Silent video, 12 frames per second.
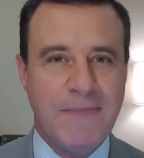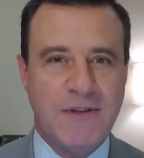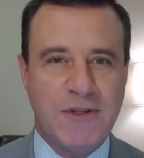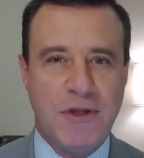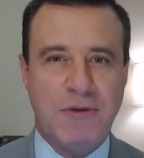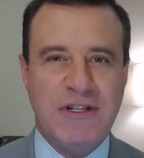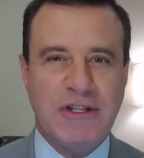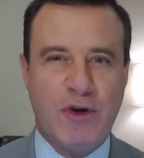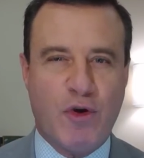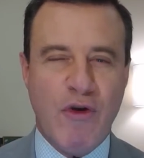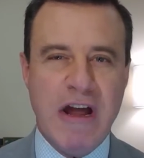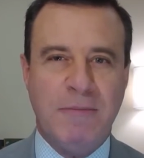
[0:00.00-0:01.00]
So there is
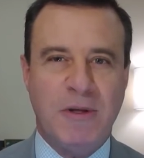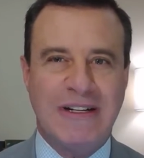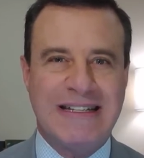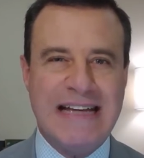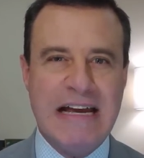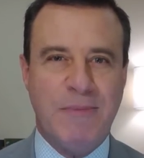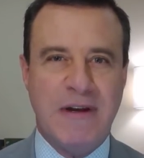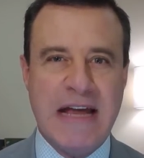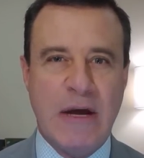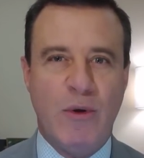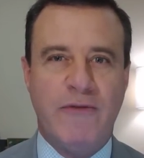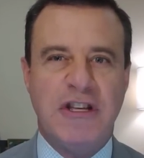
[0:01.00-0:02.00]
incredible excitement
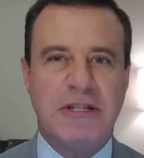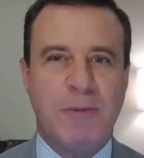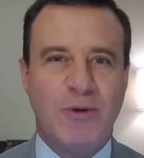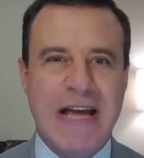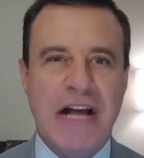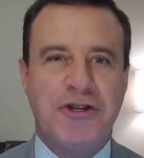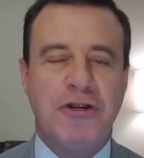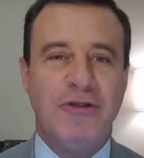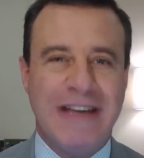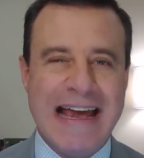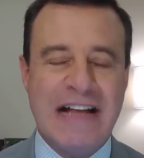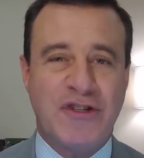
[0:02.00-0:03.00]
now over this potential
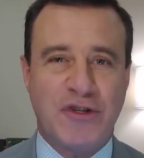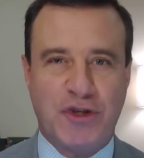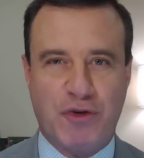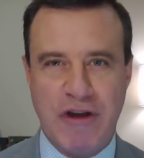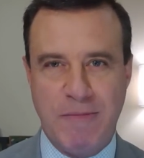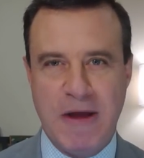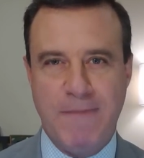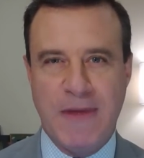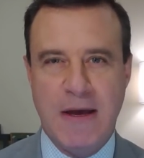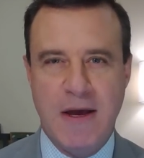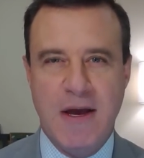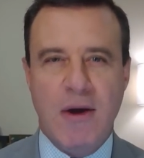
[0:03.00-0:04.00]
cancer treatment.
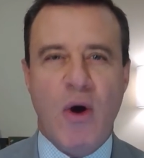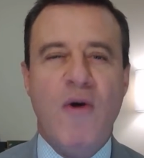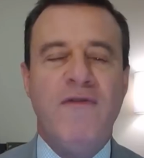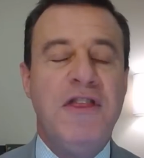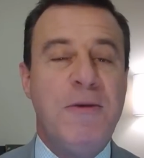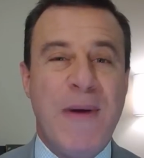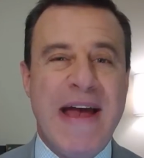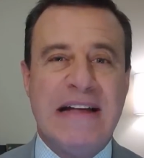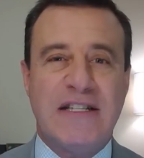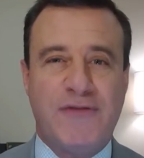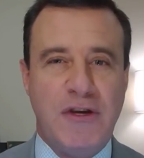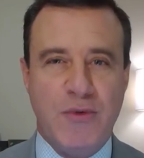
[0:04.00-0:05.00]
Over the
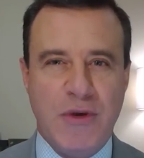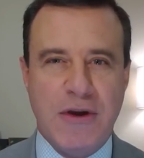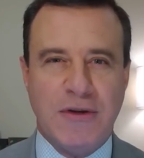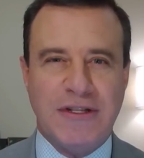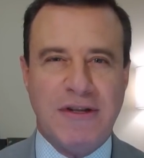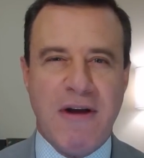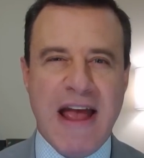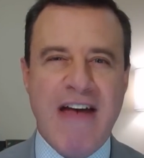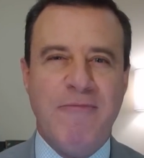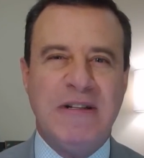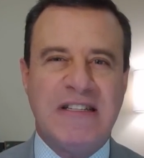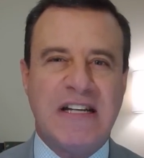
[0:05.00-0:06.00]
past few years, there
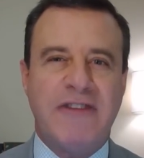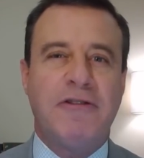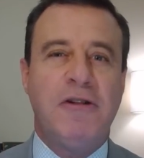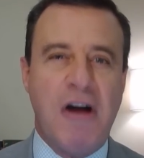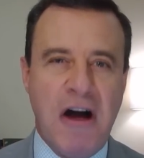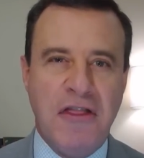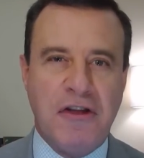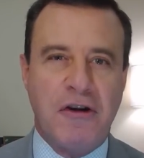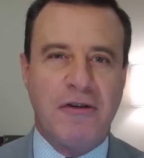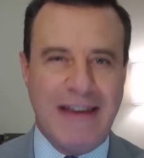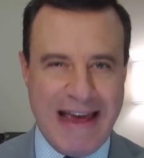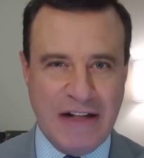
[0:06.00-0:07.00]
have been several
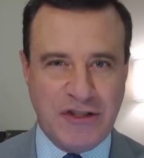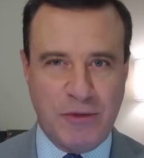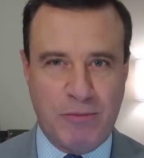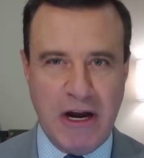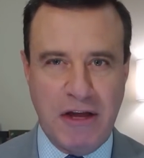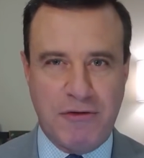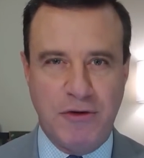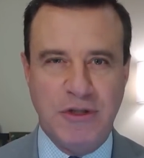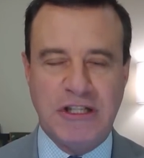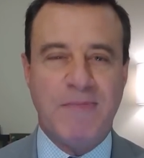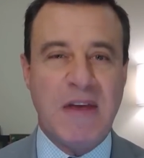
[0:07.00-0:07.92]
other cancer breakthroughs.